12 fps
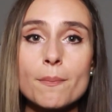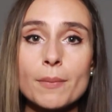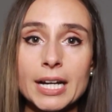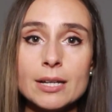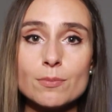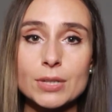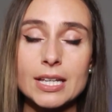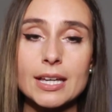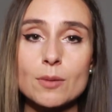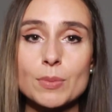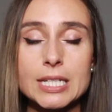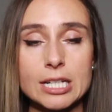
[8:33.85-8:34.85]
might be
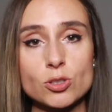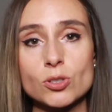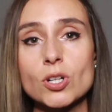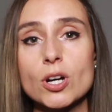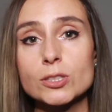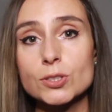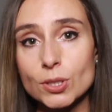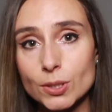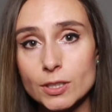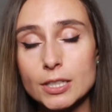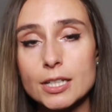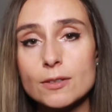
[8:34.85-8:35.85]
a potential
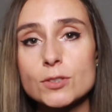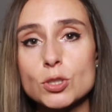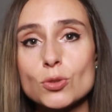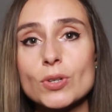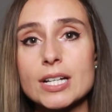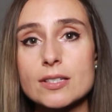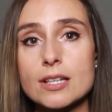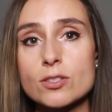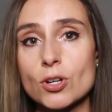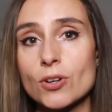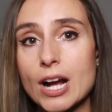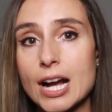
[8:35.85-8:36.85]
alternative to
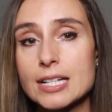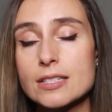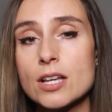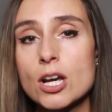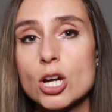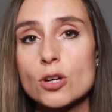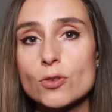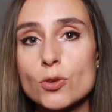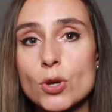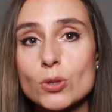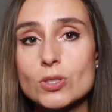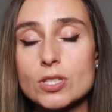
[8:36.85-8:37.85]
SSRIs for
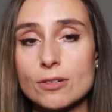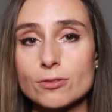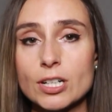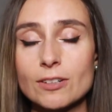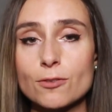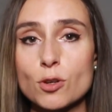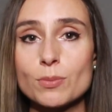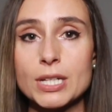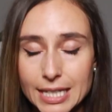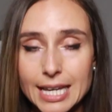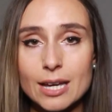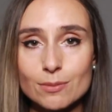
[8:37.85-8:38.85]
those suffering from
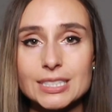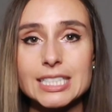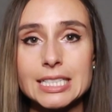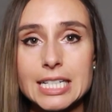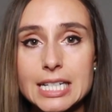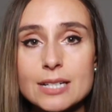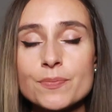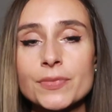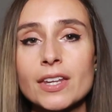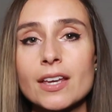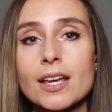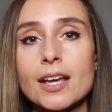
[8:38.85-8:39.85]
PMDD
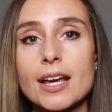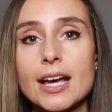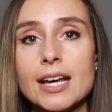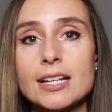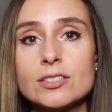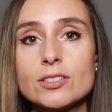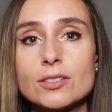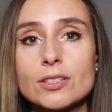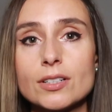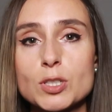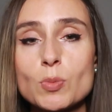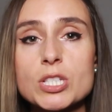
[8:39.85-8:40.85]
and
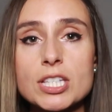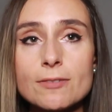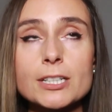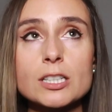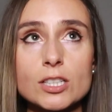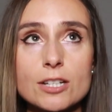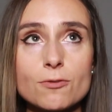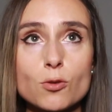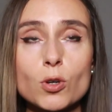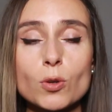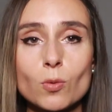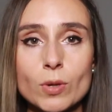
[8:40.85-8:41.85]
specifically
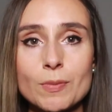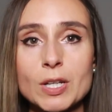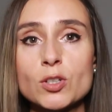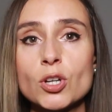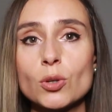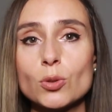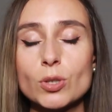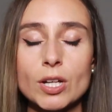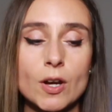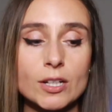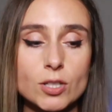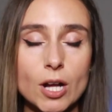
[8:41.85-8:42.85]
for women who
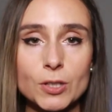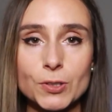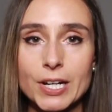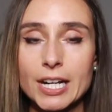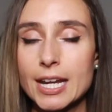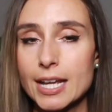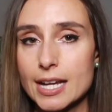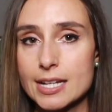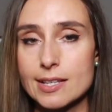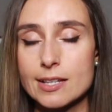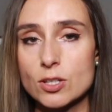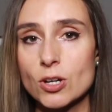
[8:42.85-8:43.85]
cannot tolerate
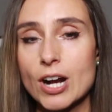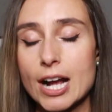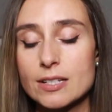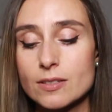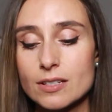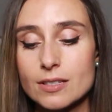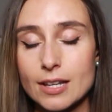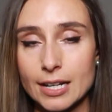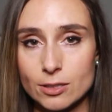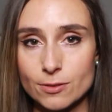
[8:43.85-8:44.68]
SSRI's side